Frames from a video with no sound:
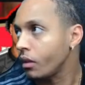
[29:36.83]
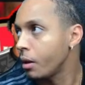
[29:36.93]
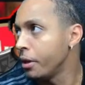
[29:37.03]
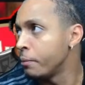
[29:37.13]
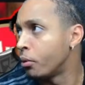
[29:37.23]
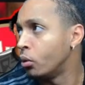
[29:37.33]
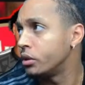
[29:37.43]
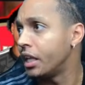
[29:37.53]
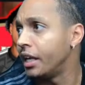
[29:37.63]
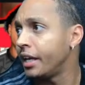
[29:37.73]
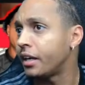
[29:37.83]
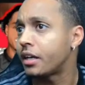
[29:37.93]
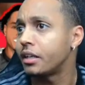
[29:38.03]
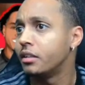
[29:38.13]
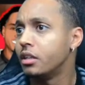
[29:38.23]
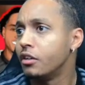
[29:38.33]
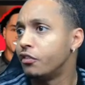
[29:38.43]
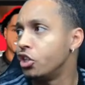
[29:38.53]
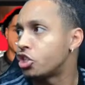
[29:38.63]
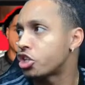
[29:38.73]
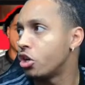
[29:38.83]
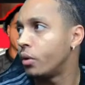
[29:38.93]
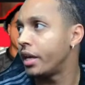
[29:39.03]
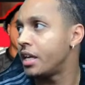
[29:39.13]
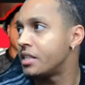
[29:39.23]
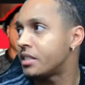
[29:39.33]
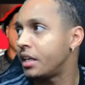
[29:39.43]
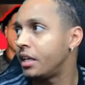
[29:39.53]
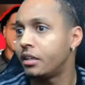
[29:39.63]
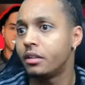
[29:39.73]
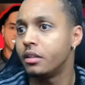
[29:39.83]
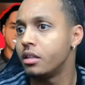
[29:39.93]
people, the link for the show is in